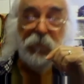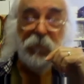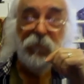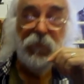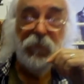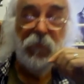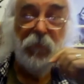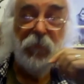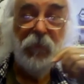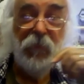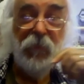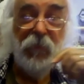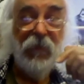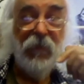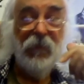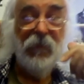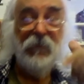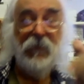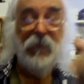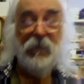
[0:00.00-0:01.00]
and
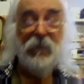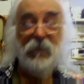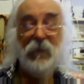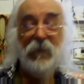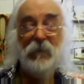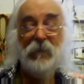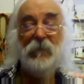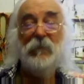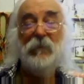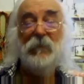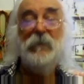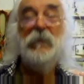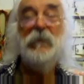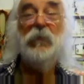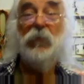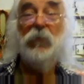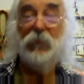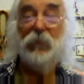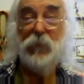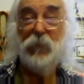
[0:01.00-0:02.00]
the
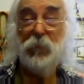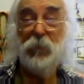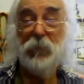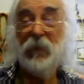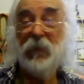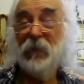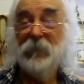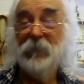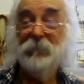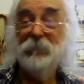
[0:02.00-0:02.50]
years go by.